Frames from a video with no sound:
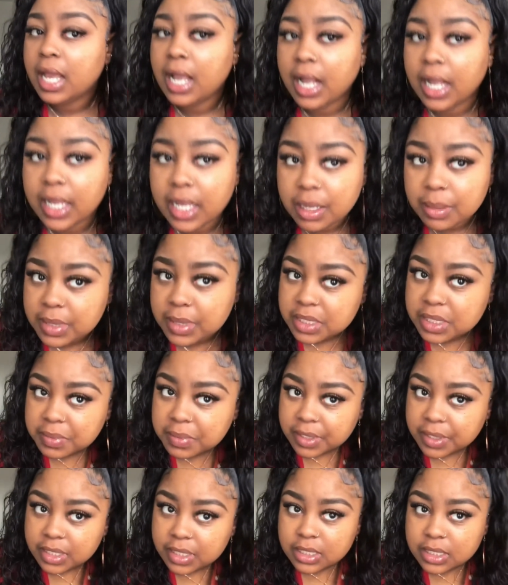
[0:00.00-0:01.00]
I am
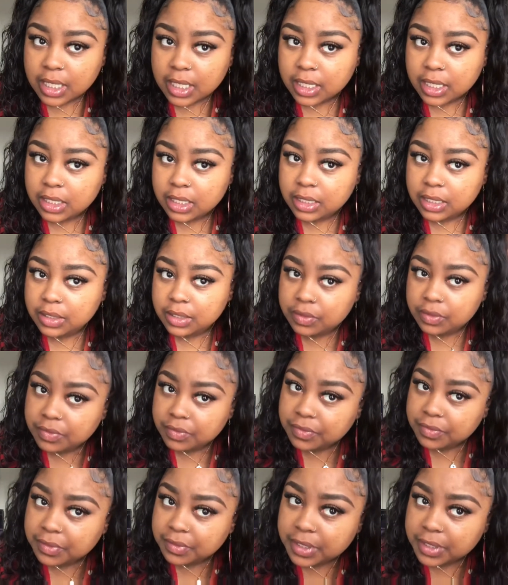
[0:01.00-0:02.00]
experiencing like a little
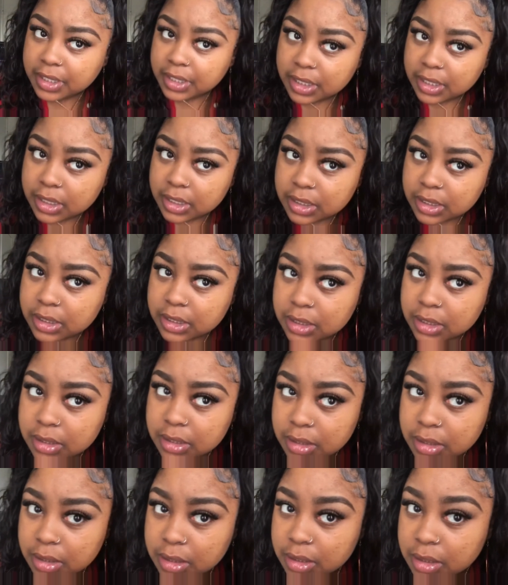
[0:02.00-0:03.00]
frizz
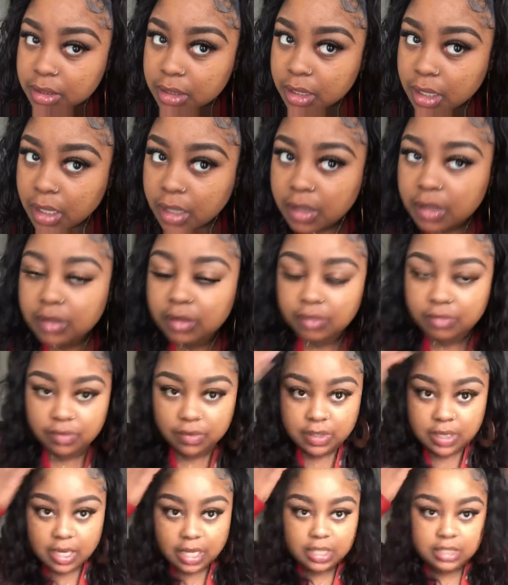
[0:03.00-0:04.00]

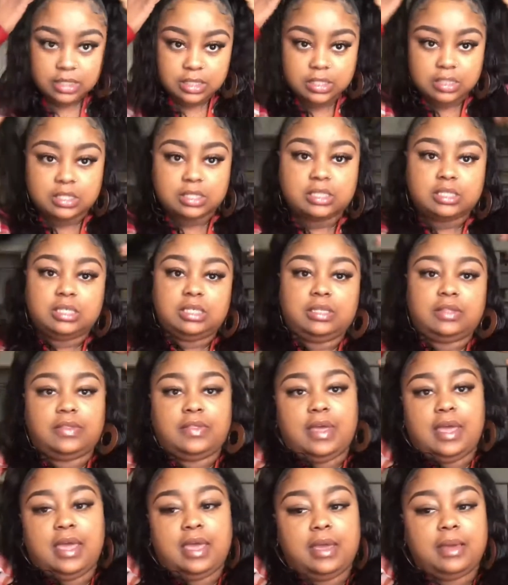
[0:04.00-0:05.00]
you guys can see
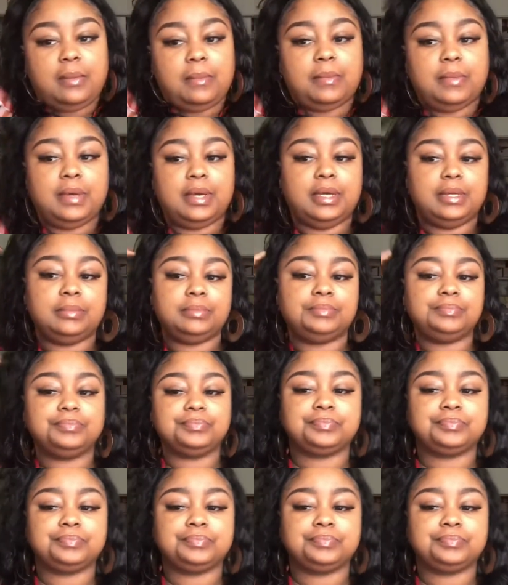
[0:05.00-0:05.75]
that but